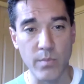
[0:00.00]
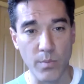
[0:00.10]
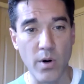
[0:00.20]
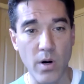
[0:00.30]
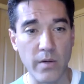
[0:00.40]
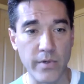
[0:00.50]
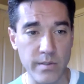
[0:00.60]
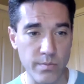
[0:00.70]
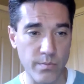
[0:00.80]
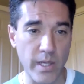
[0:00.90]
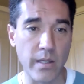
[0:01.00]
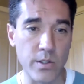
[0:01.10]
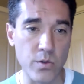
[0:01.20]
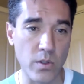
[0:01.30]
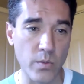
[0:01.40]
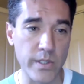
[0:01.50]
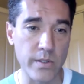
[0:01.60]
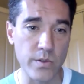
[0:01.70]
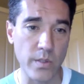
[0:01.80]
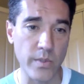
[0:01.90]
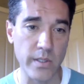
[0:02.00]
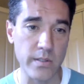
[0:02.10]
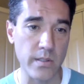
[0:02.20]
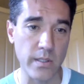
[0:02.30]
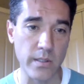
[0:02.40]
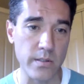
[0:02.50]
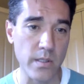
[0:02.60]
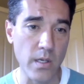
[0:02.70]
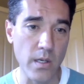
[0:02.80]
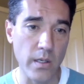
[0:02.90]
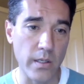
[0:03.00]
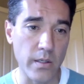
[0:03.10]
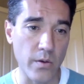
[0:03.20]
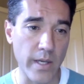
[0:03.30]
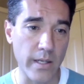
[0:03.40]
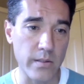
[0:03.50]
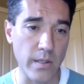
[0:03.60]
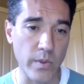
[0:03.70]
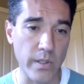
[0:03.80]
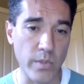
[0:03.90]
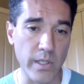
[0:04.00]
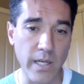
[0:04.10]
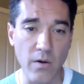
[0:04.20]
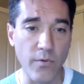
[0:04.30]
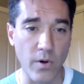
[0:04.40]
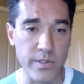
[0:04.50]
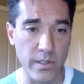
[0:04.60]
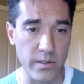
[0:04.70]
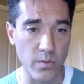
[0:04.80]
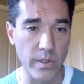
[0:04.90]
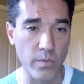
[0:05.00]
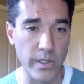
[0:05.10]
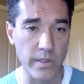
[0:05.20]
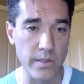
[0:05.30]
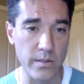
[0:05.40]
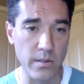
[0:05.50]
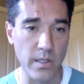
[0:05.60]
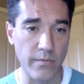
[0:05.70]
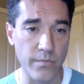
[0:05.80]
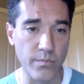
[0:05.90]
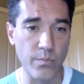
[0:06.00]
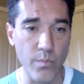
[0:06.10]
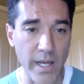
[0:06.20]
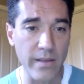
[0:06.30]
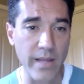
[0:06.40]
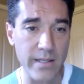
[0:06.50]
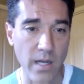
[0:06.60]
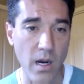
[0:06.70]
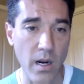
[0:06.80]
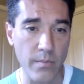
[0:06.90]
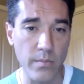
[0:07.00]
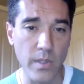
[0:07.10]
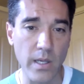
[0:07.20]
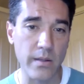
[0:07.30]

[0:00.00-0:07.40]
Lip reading: But part of it is making sure that we do some of these things, you know, that we care for ourselves, that we can just kind of make that time.